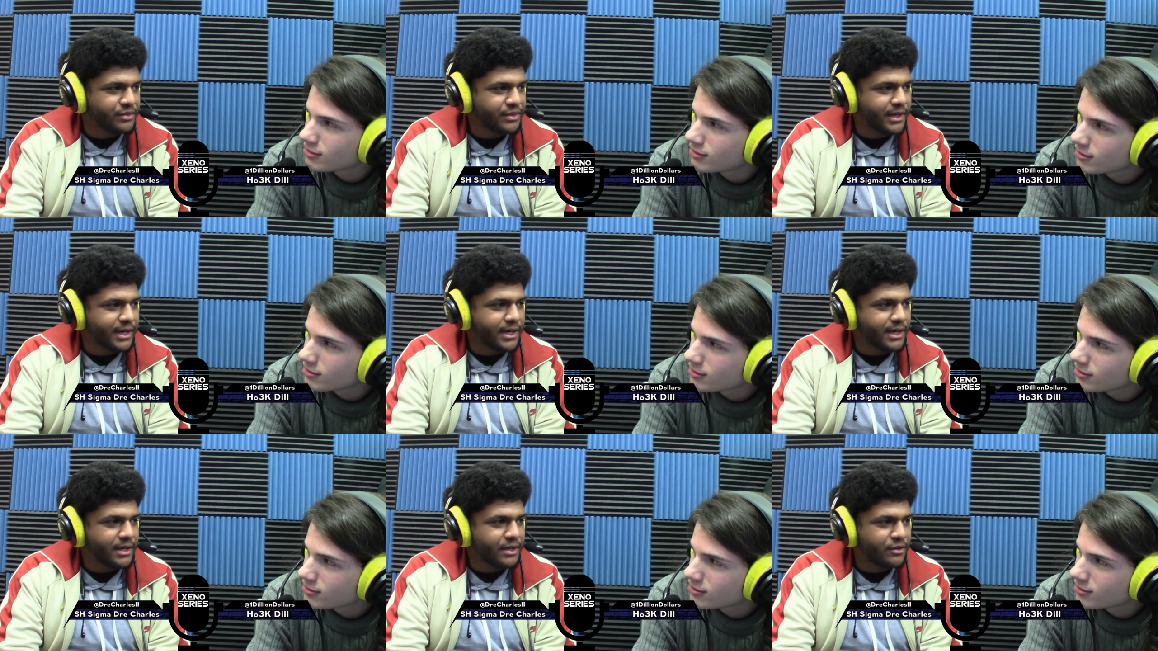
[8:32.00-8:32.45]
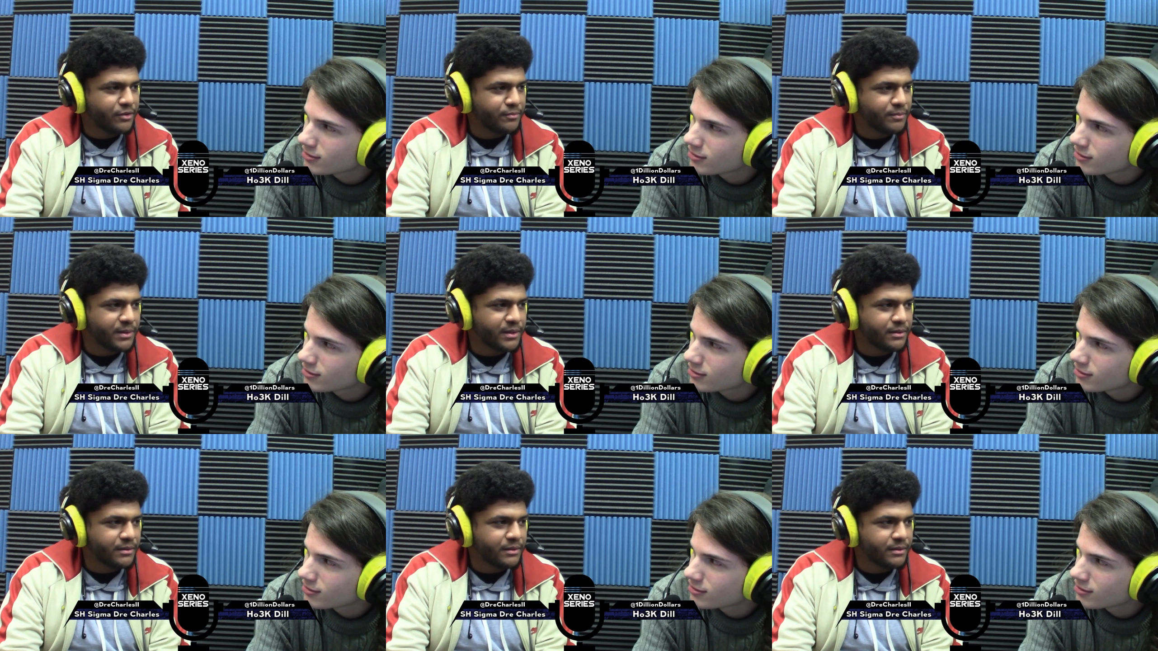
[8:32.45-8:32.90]
Speaker 1: that you've
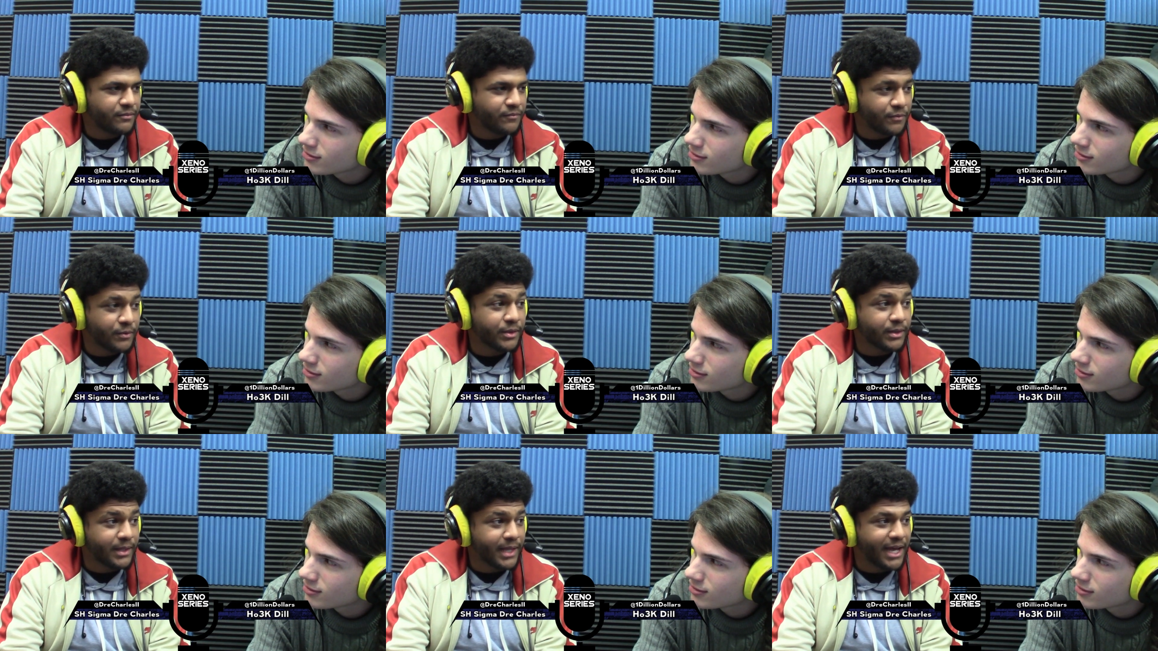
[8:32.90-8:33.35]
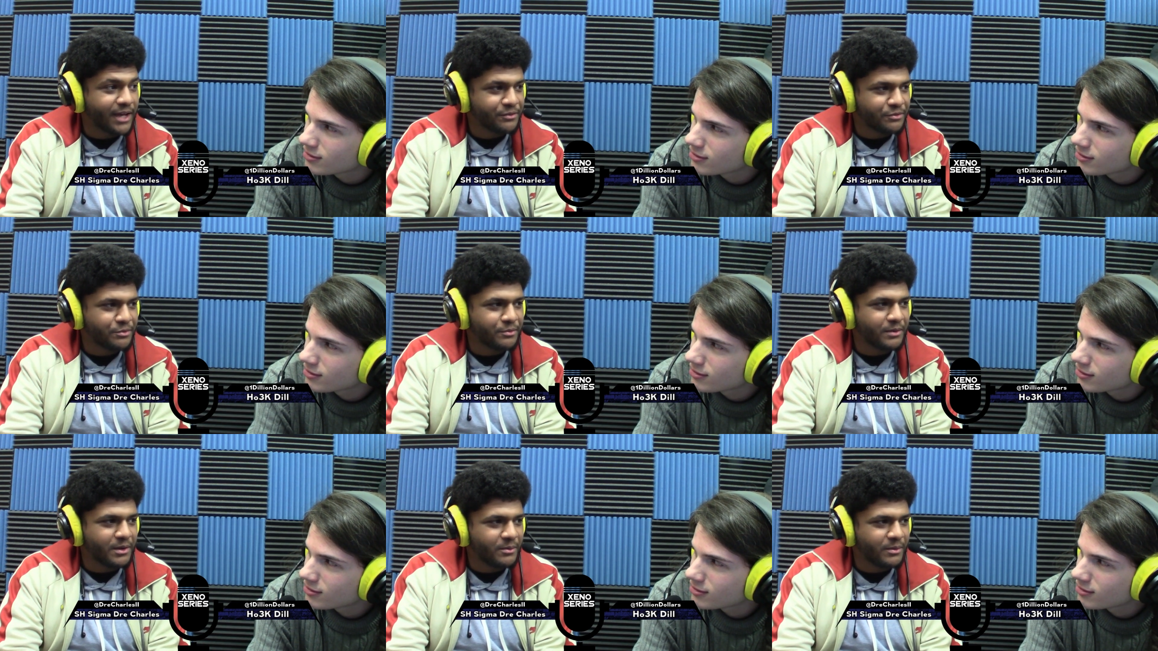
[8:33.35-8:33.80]
been, for the
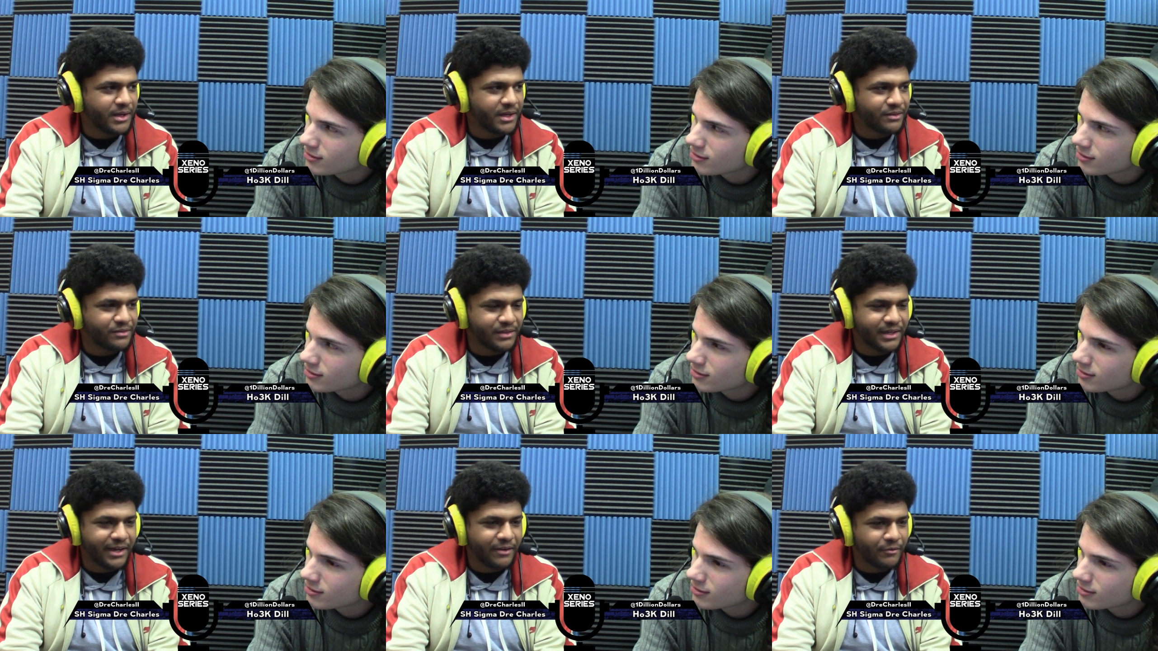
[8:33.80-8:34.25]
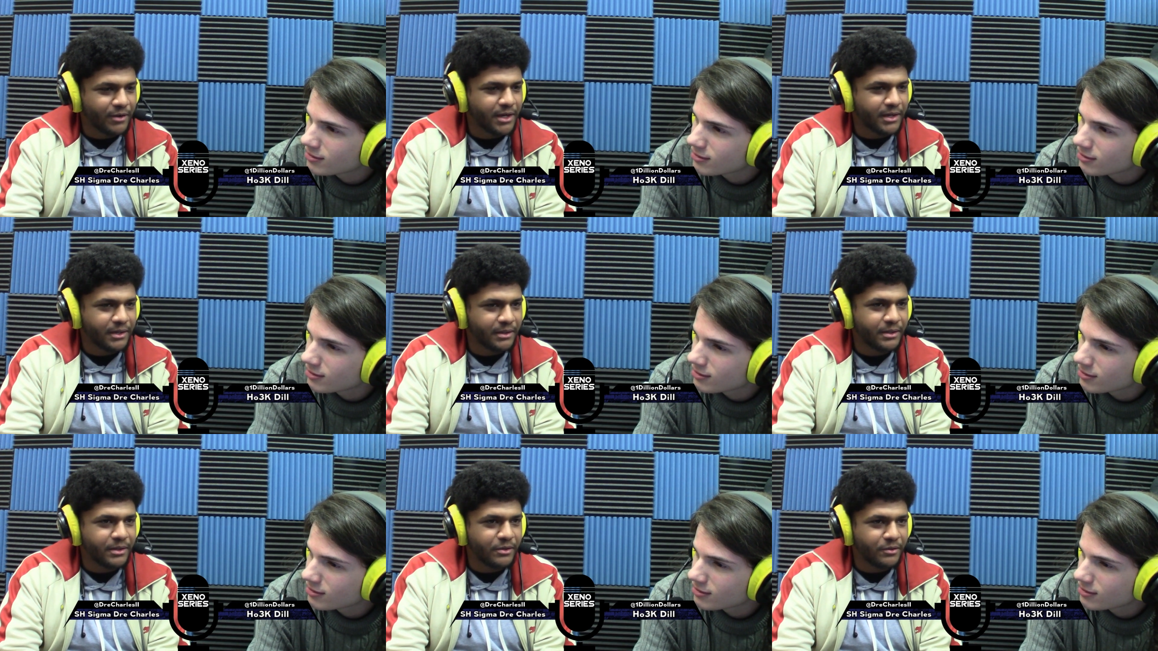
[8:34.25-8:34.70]
last three weeks, and
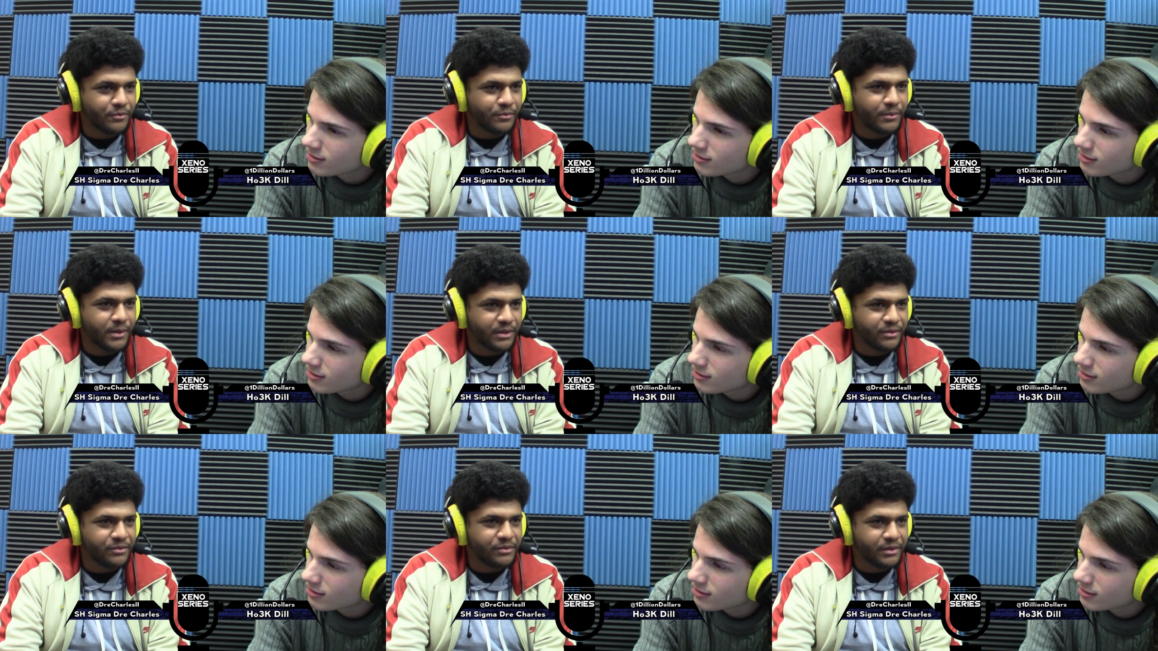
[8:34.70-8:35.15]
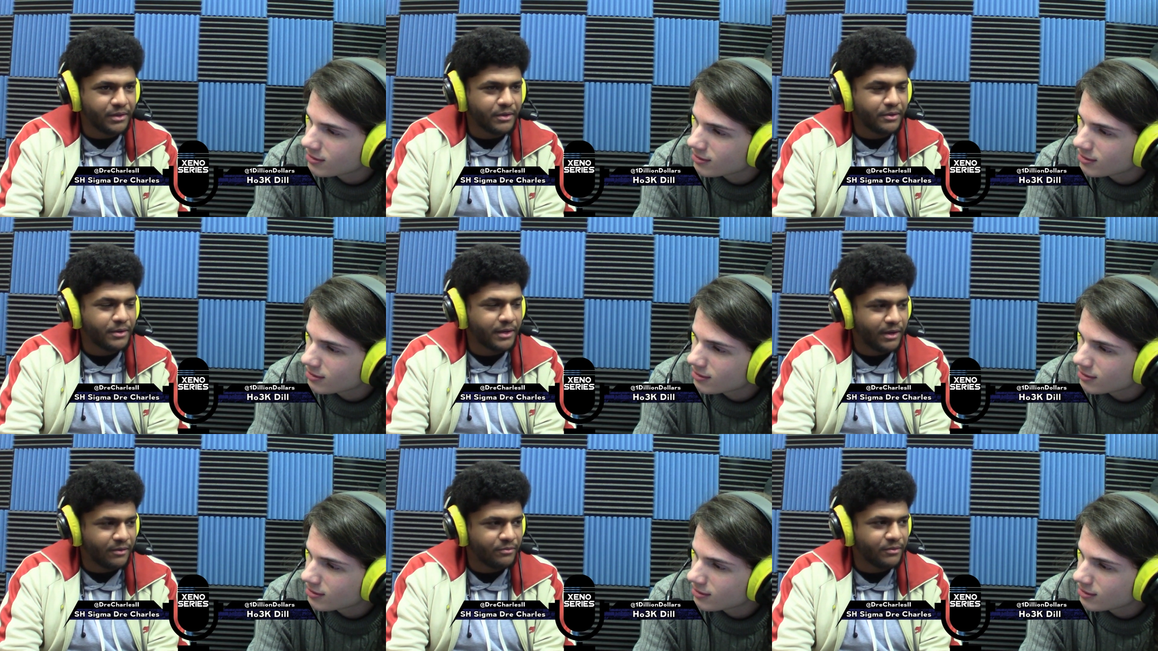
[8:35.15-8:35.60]
ironically, you've won
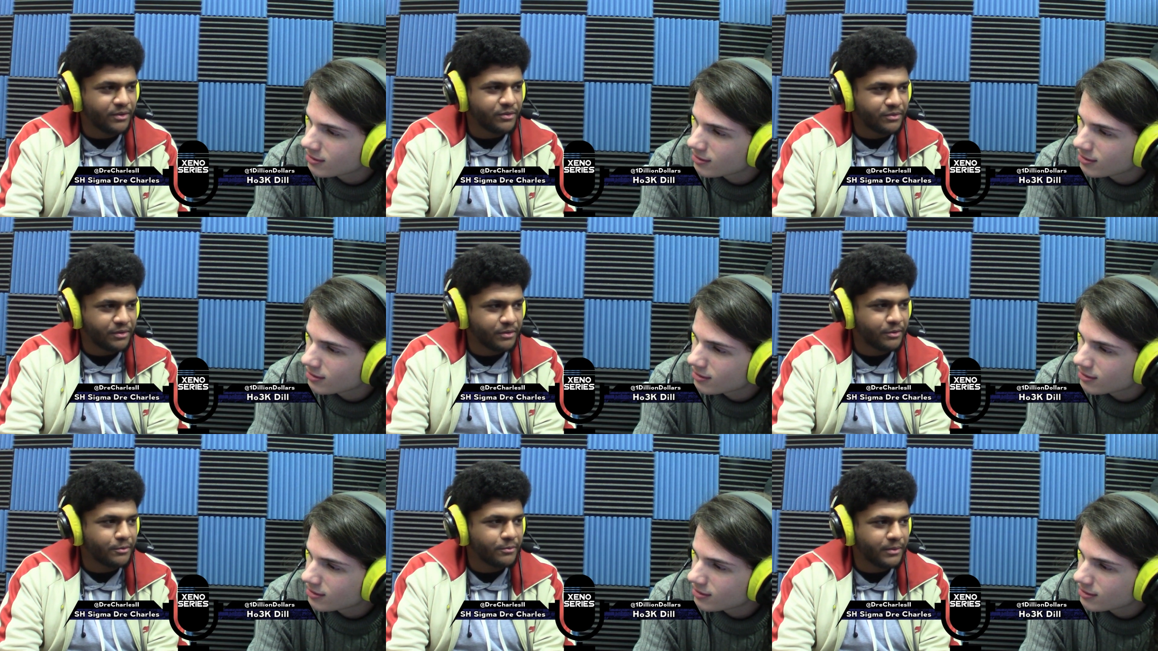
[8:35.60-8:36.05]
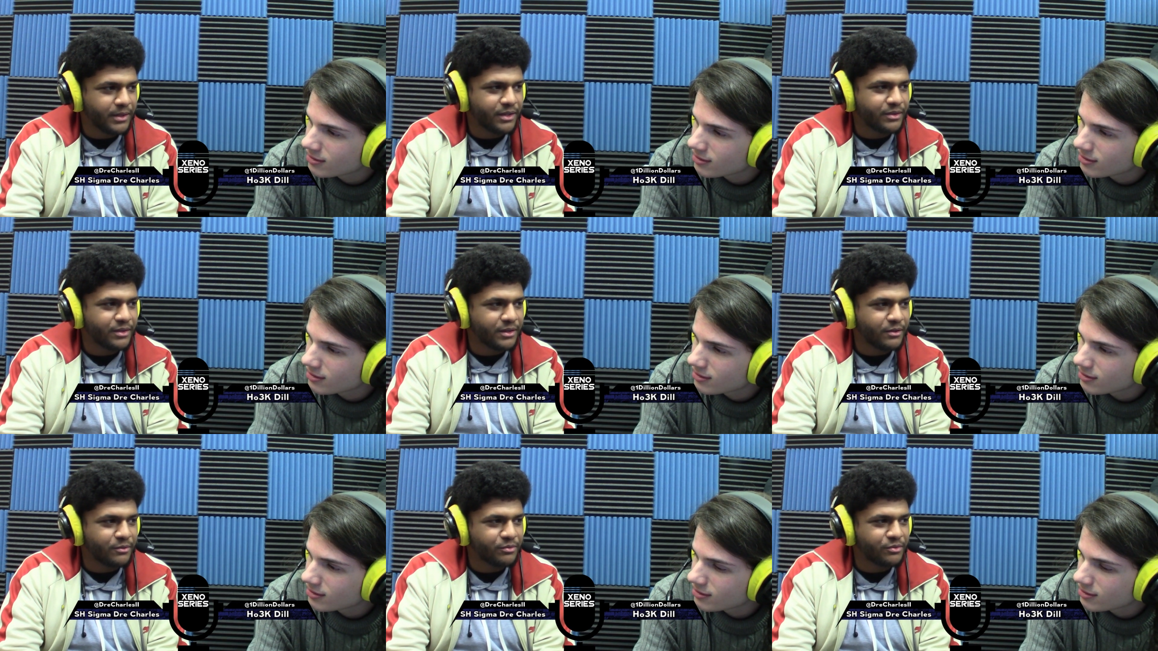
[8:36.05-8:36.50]
Xeno every single
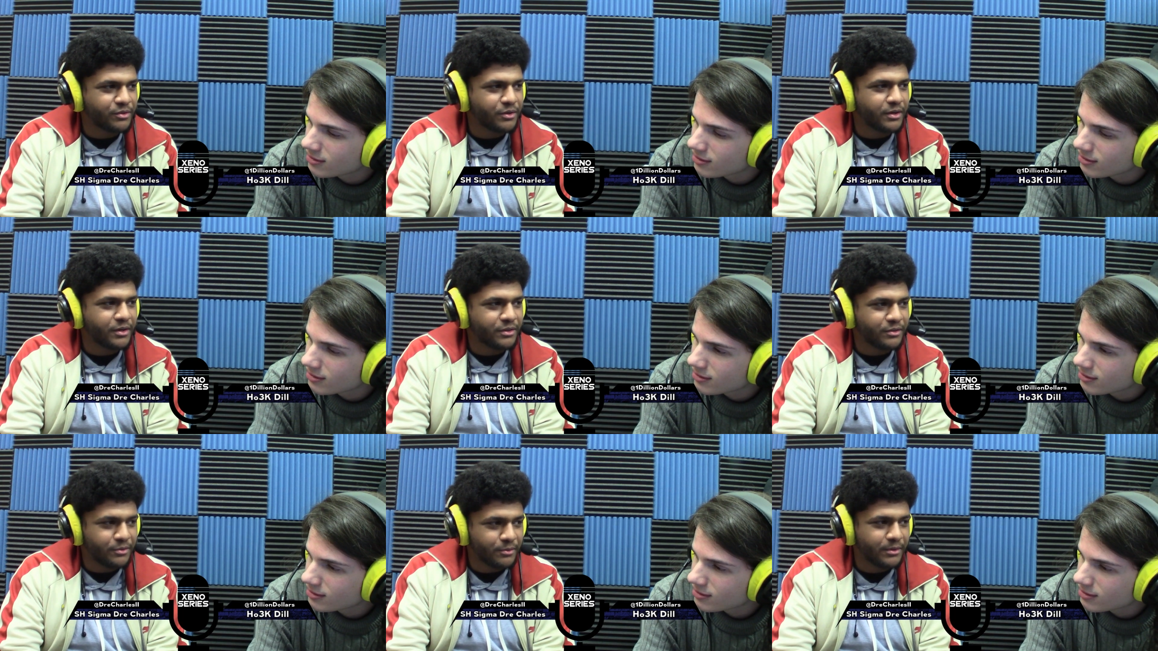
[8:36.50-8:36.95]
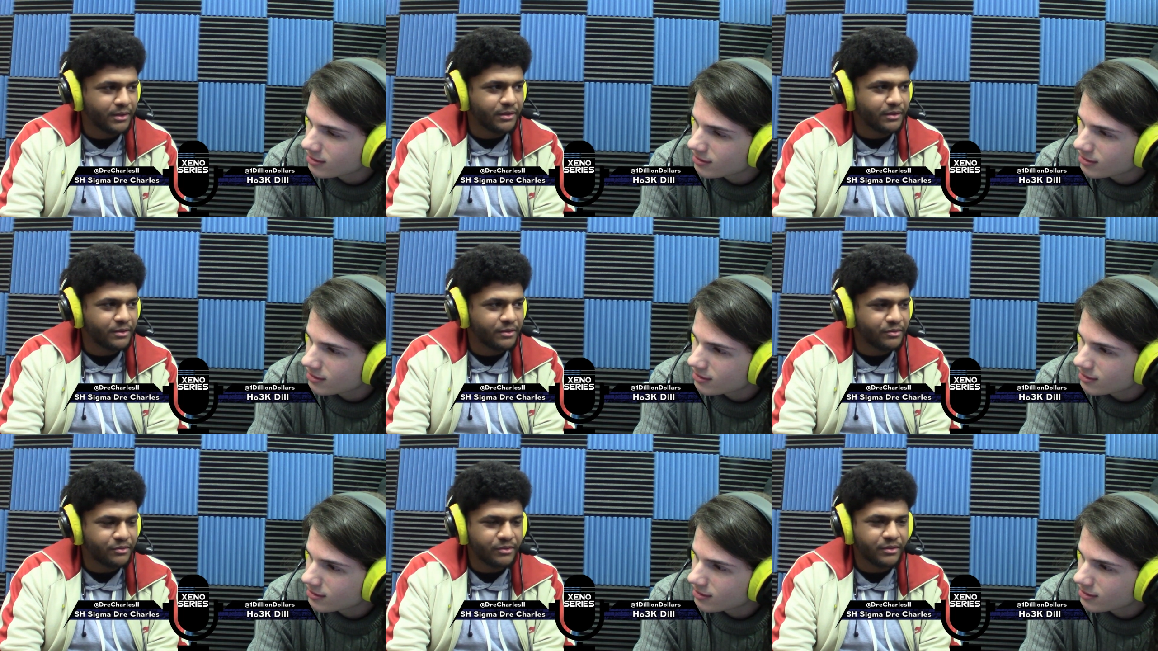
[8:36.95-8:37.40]
week that you've started
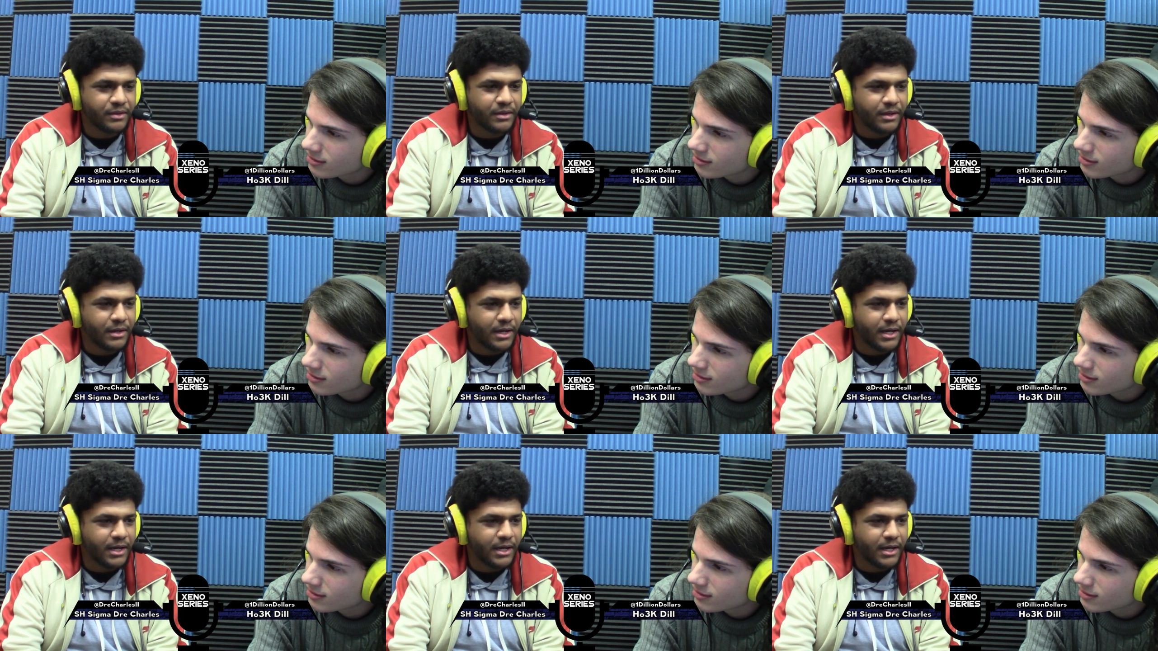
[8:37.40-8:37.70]
doing this.